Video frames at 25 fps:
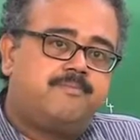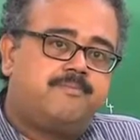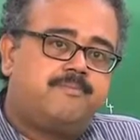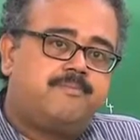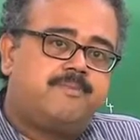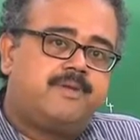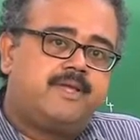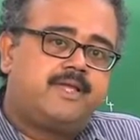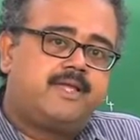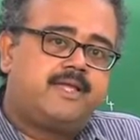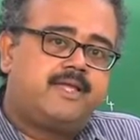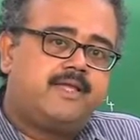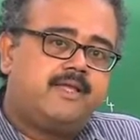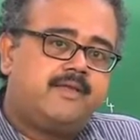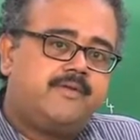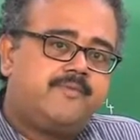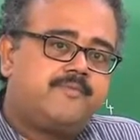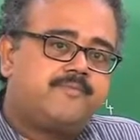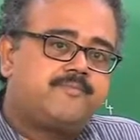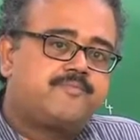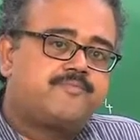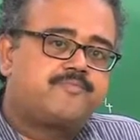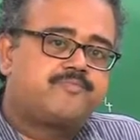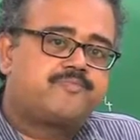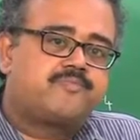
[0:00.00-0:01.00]
picking
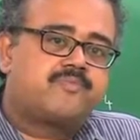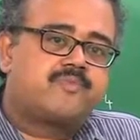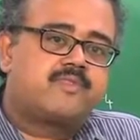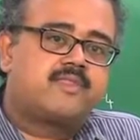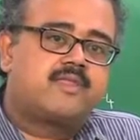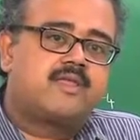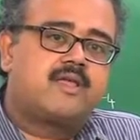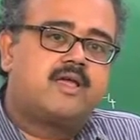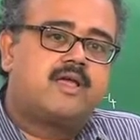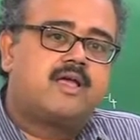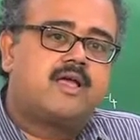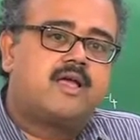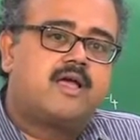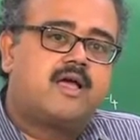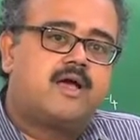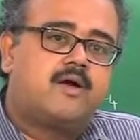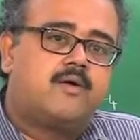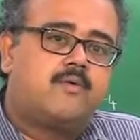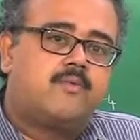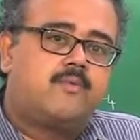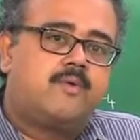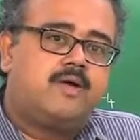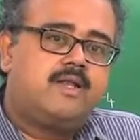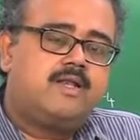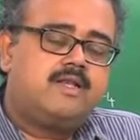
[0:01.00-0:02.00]

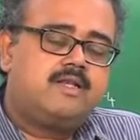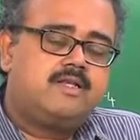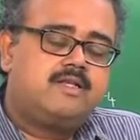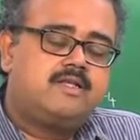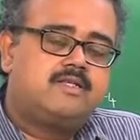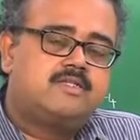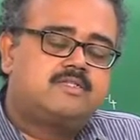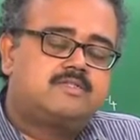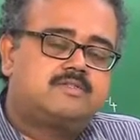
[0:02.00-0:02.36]
one